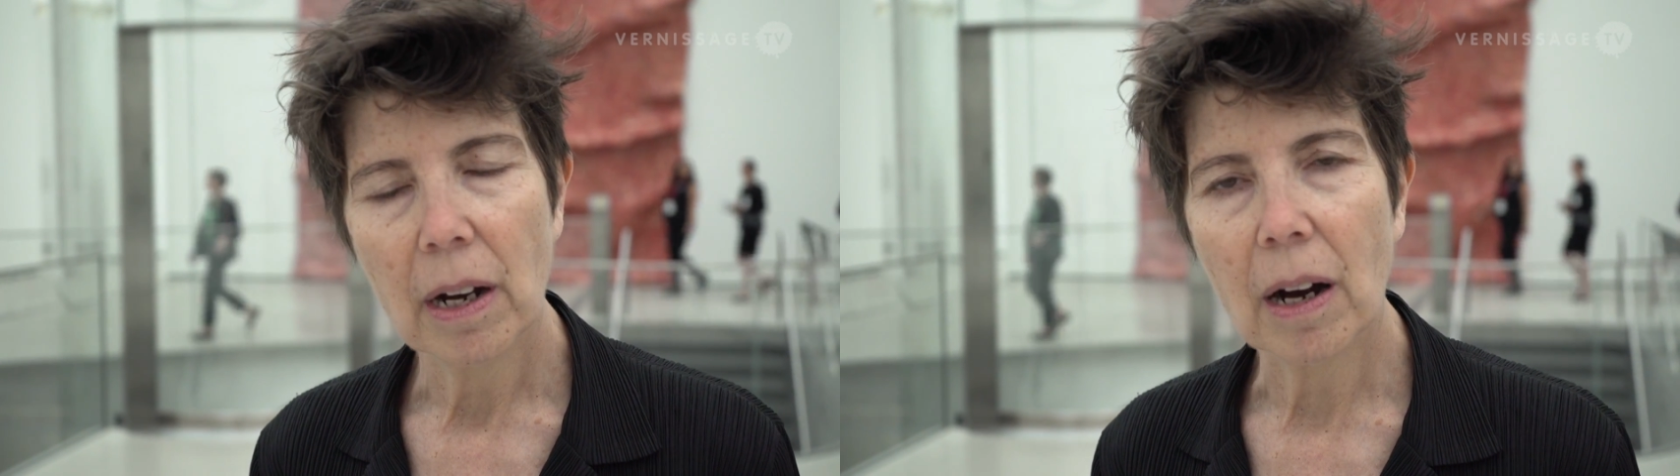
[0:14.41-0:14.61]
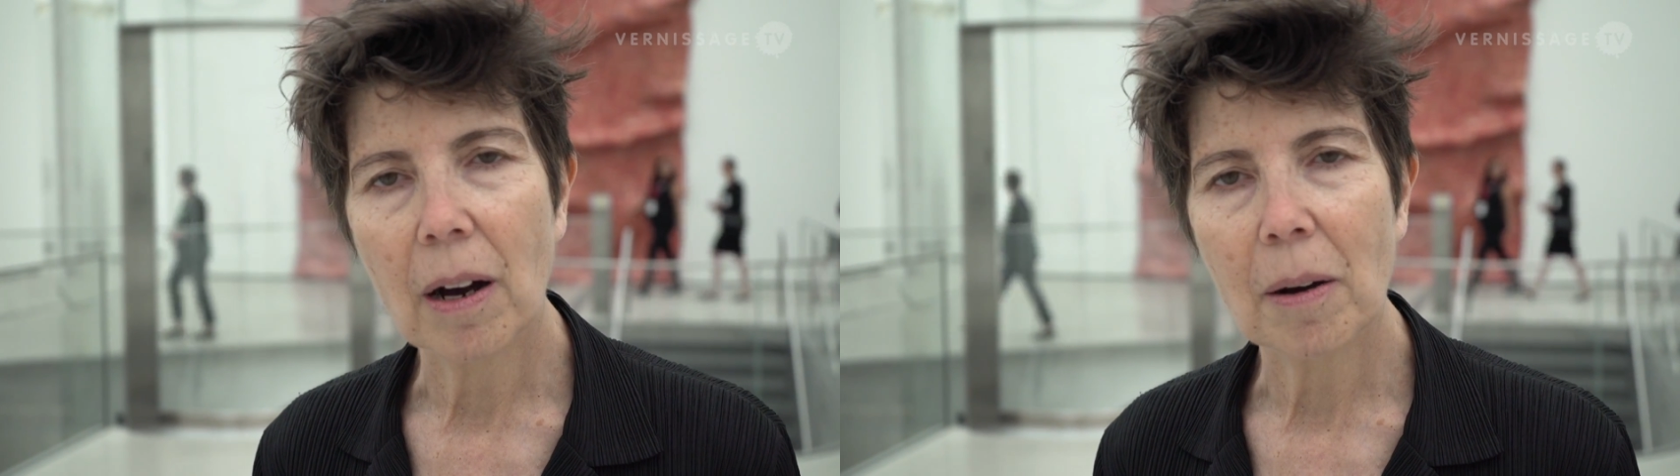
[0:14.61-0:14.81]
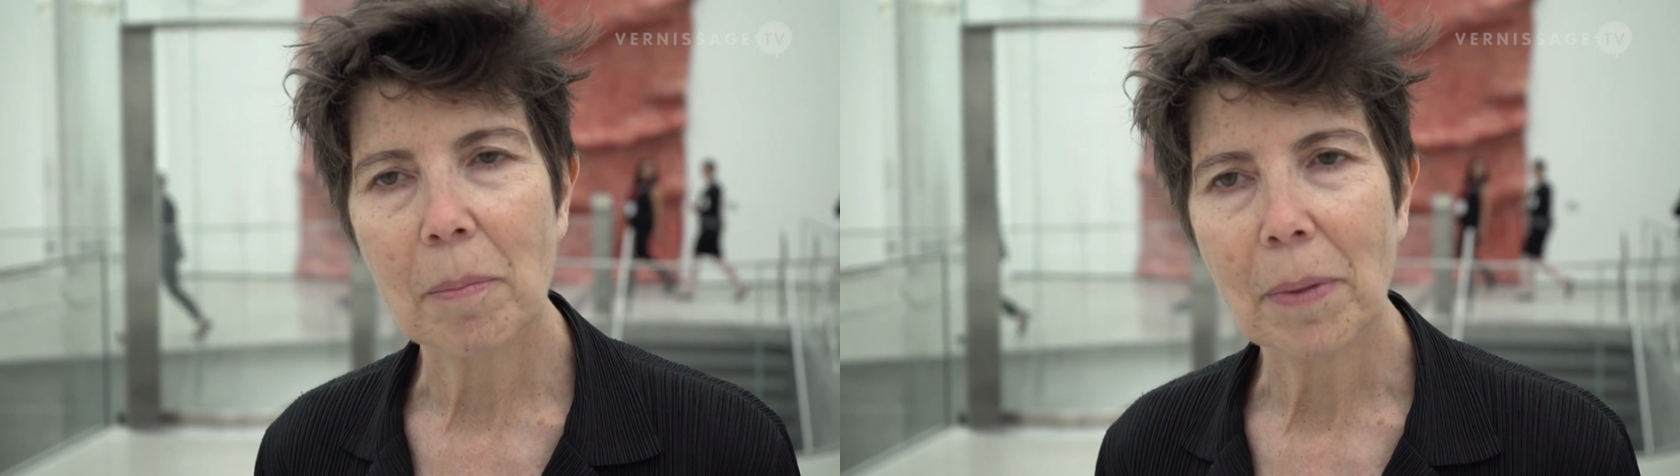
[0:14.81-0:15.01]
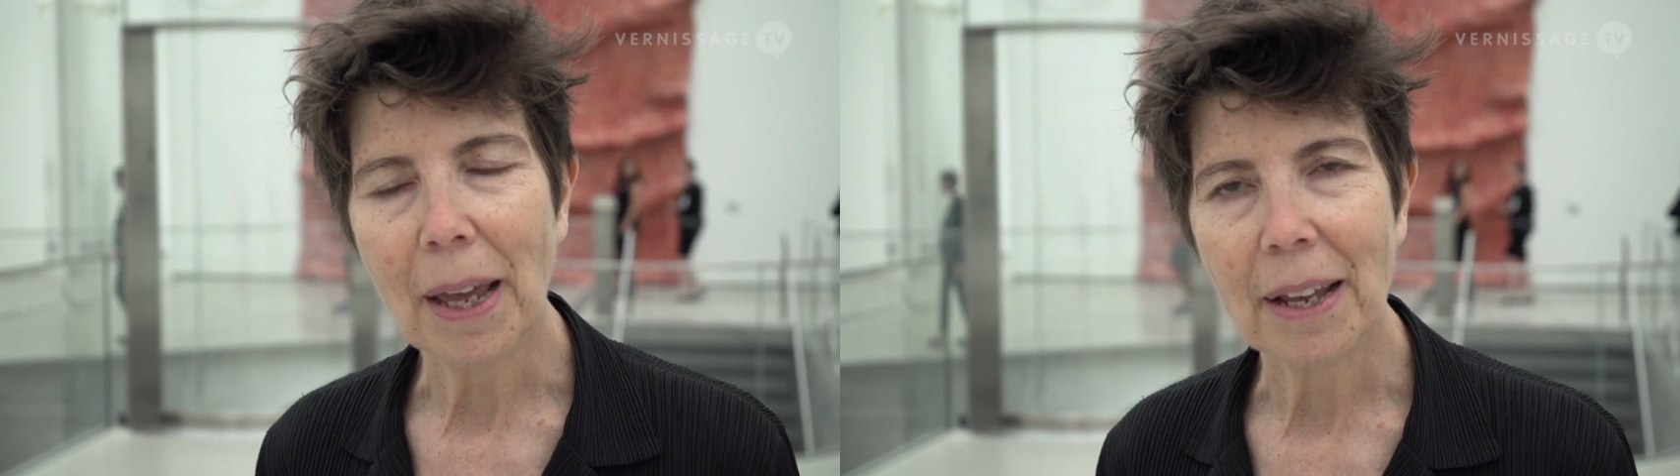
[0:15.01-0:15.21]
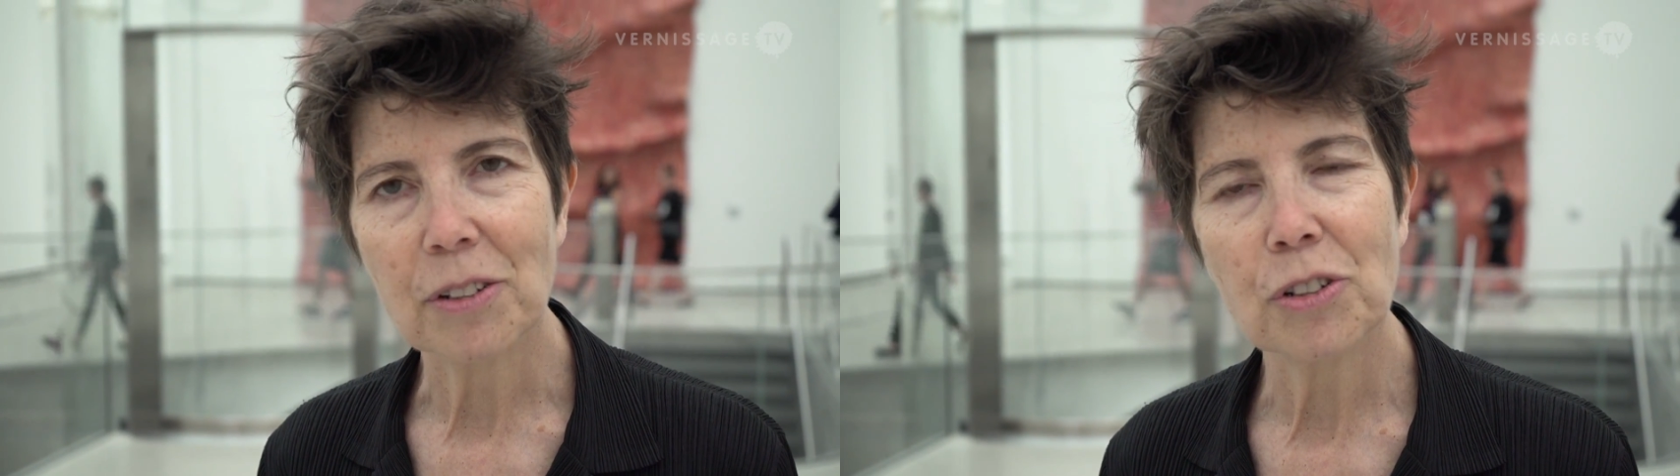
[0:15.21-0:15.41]

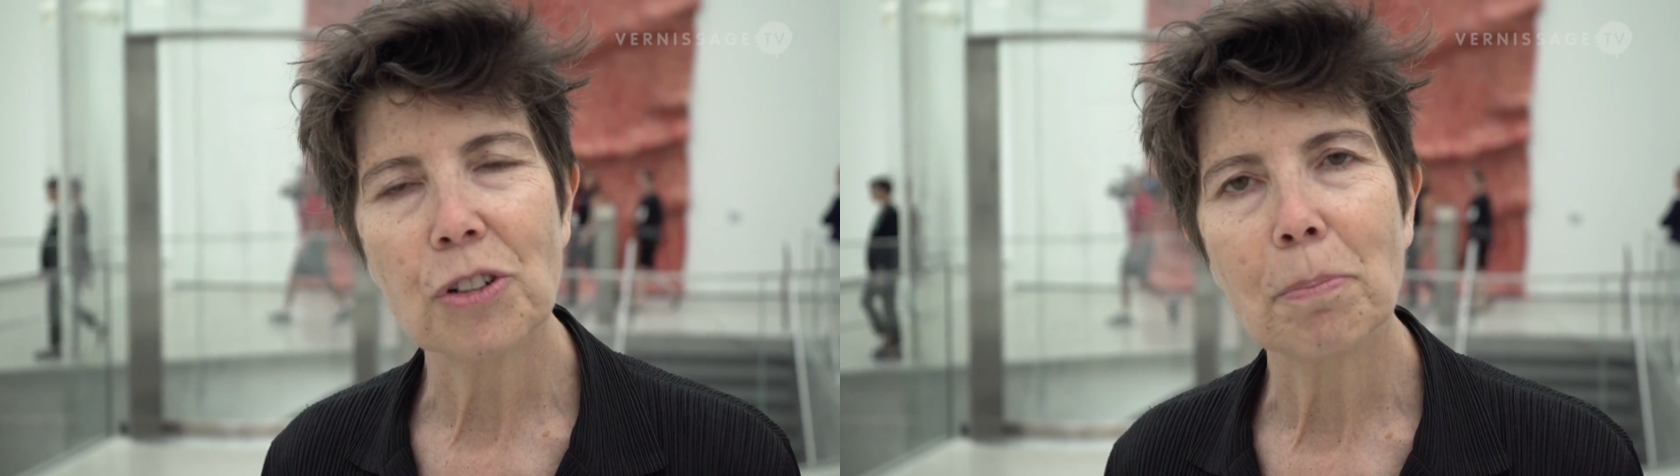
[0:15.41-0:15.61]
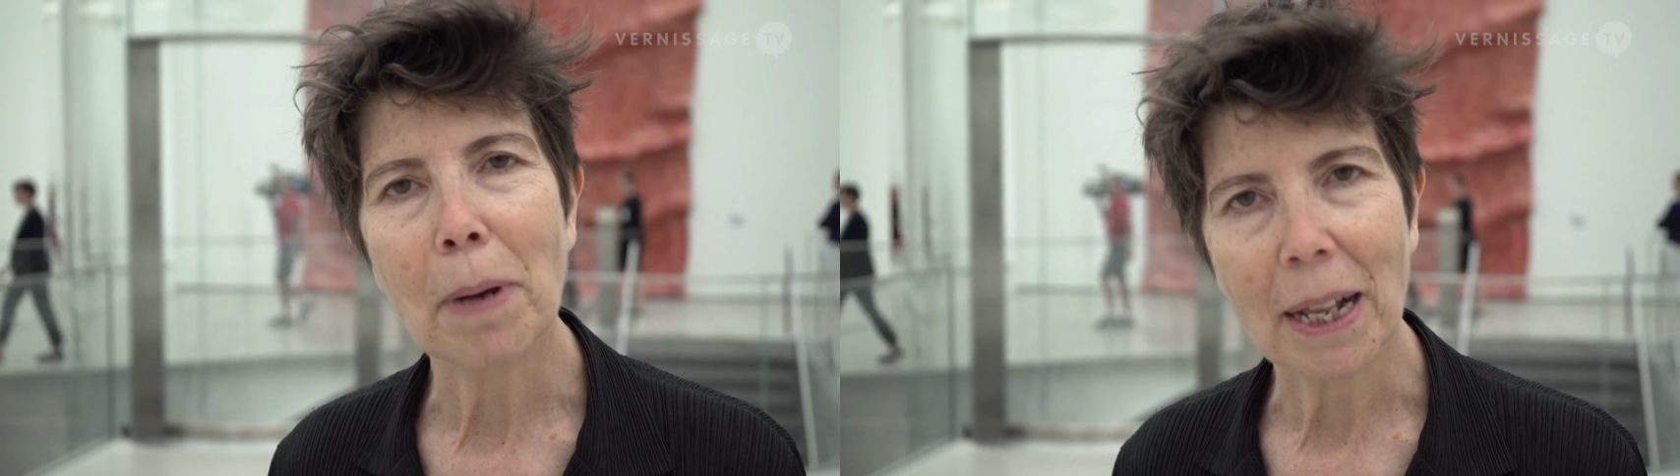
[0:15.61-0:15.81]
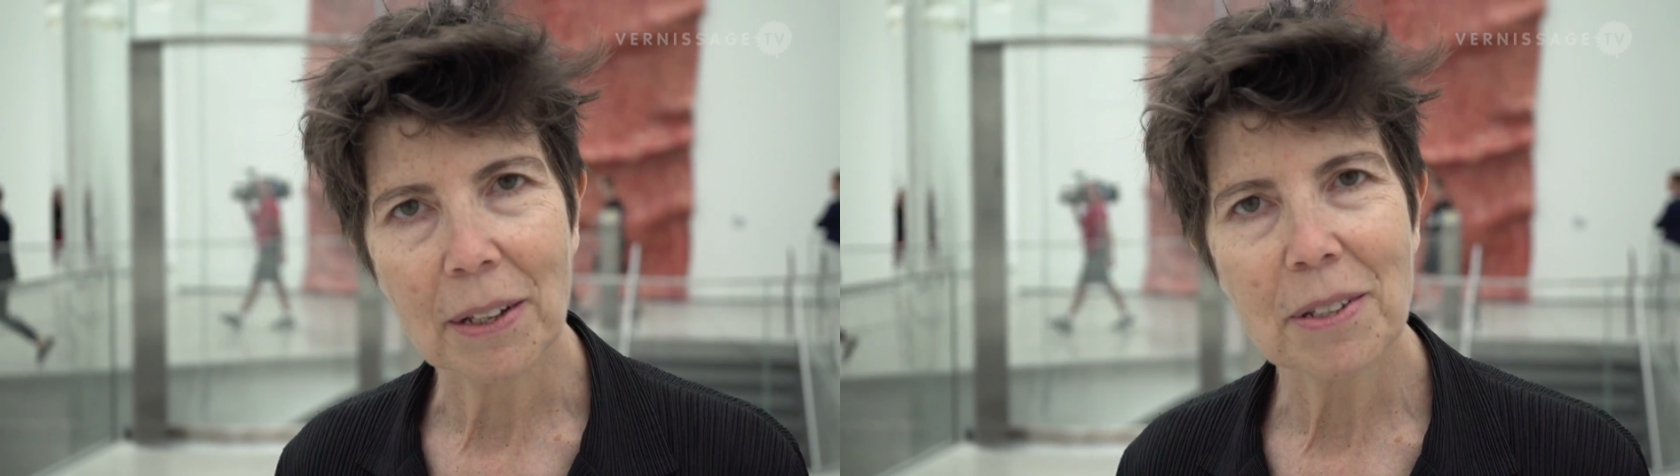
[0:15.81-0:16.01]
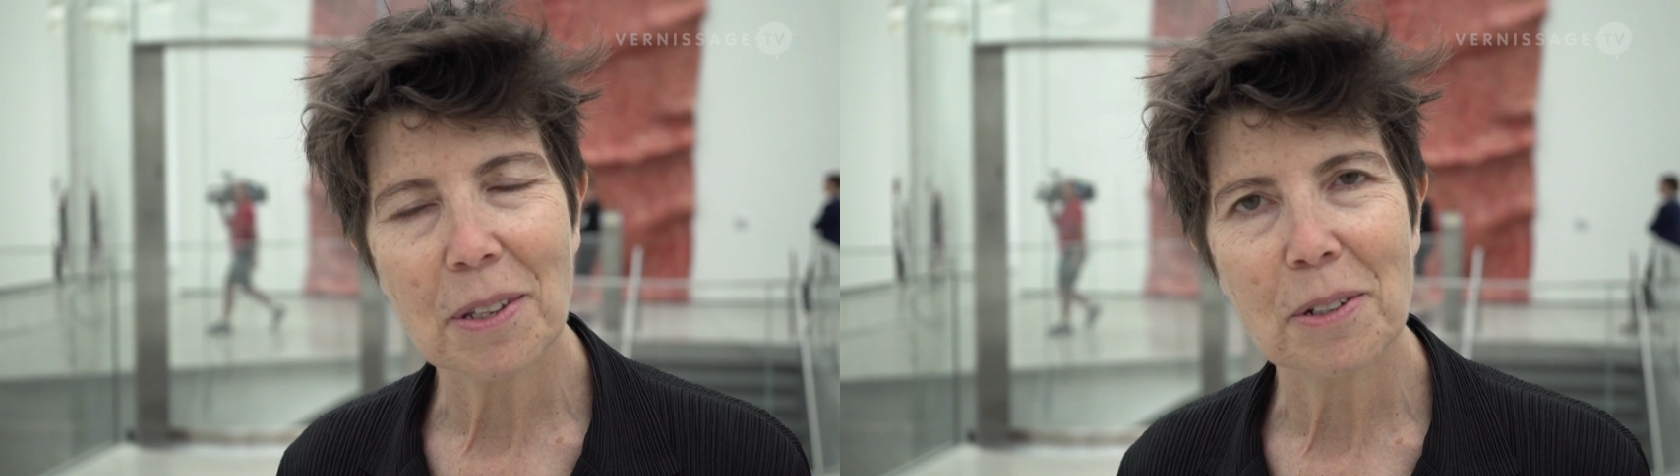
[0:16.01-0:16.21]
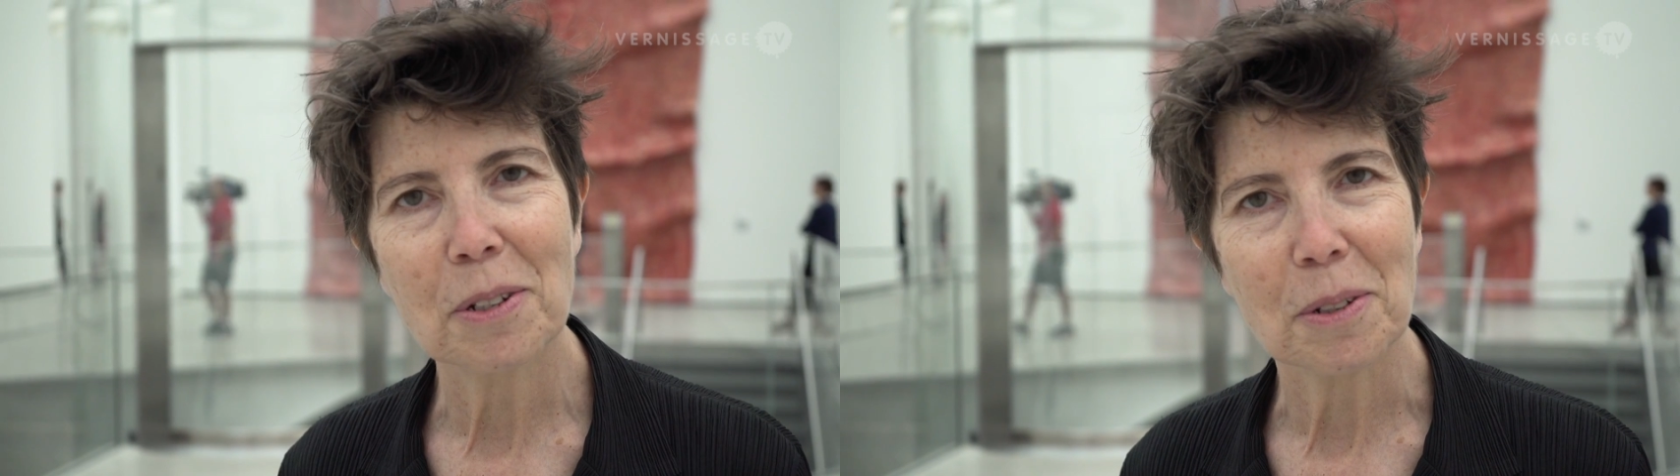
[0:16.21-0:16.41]
And to balance
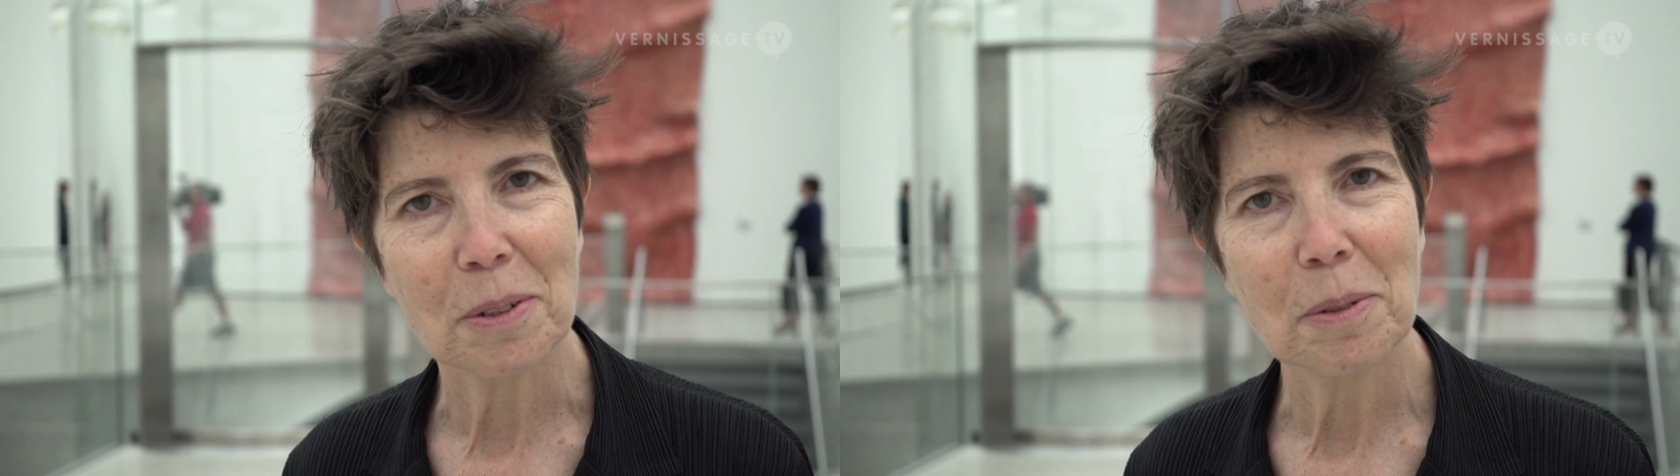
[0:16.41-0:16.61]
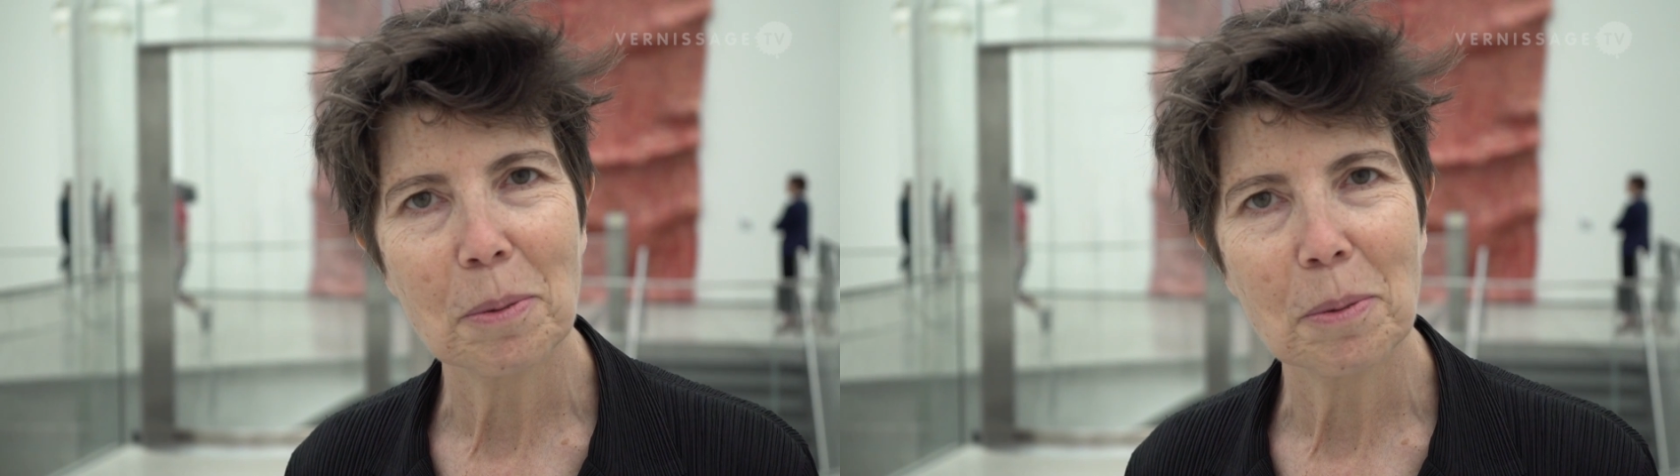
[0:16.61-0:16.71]
the two